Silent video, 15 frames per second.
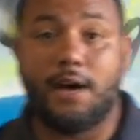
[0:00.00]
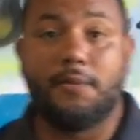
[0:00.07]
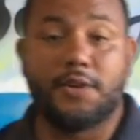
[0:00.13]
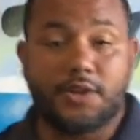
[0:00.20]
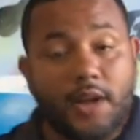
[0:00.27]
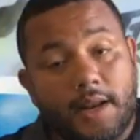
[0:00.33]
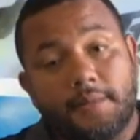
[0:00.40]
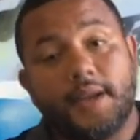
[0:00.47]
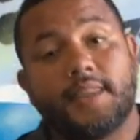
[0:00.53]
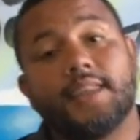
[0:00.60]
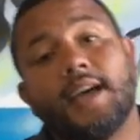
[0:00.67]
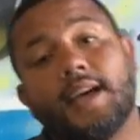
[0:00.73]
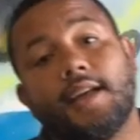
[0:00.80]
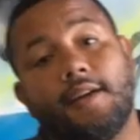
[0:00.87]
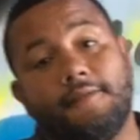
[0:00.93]
We try to make
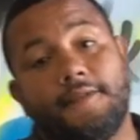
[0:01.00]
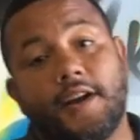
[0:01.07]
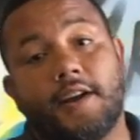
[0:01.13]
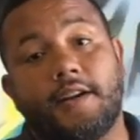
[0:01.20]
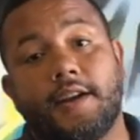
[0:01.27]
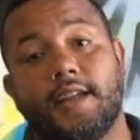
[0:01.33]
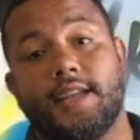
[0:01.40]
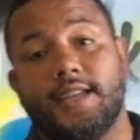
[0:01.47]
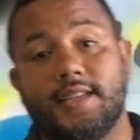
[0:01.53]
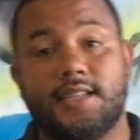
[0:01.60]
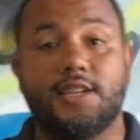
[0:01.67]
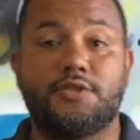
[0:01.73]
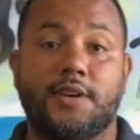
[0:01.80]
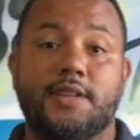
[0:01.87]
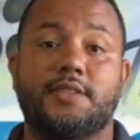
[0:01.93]
that a very
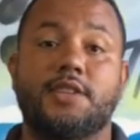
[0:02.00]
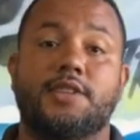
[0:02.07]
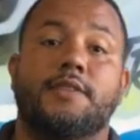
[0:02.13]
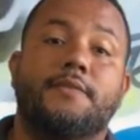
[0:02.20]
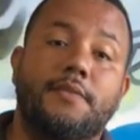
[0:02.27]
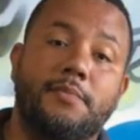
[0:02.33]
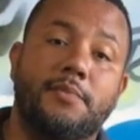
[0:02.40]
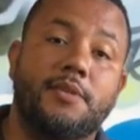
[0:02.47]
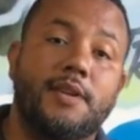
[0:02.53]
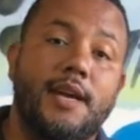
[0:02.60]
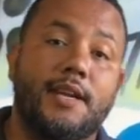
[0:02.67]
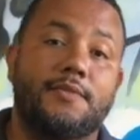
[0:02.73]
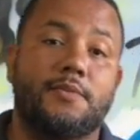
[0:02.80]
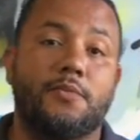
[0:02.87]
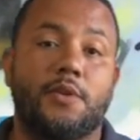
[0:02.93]
easy transition from you
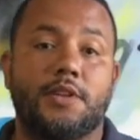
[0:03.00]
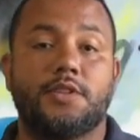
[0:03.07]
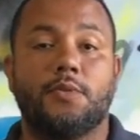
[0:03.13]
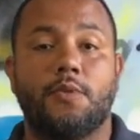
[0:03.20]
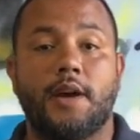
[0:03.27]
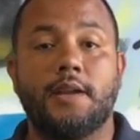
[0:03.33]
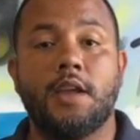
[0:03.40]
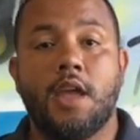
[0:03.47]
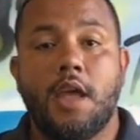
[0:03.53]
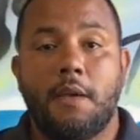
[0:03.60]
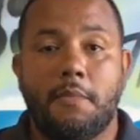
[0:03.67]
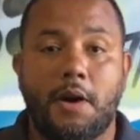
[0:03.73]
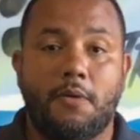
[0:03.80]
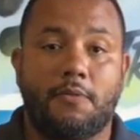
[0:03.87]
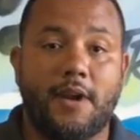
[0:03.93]
guys from one-to-one,
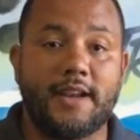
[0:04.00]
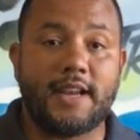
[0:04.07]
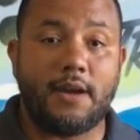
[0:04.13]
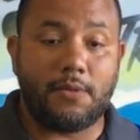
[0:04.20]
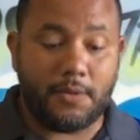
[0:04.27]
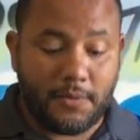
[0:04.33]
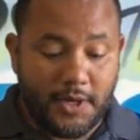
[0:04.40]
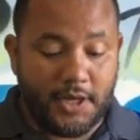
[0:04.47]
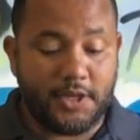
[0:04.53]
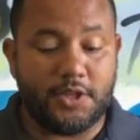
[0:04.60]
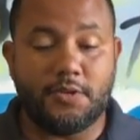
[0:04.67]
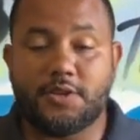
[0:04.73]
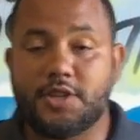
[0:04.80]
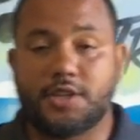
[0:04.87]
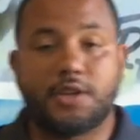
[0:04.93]
but right now what we're going to
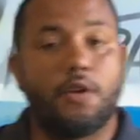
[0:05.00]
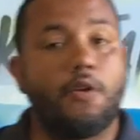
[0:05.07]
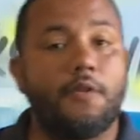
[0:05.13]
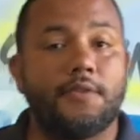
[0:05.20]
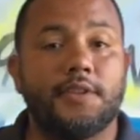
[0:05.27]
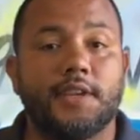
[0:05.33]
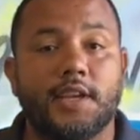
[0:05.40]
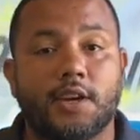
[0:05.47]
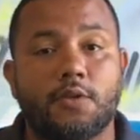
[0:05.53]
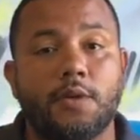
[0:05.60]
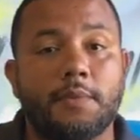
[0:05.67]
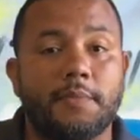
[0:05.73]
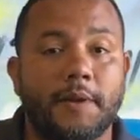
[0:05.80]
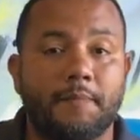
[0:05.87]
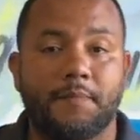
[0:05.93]
do is just go over the
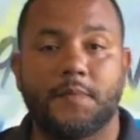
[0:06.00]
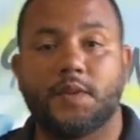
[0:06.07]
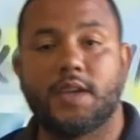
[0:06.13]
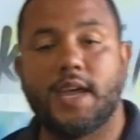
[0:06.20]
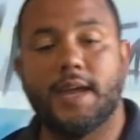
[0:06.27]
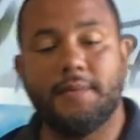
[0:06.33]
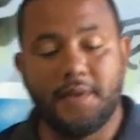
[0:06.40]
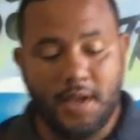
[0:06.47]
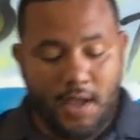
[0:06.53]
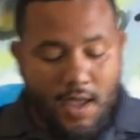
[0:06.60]
equipment, okay?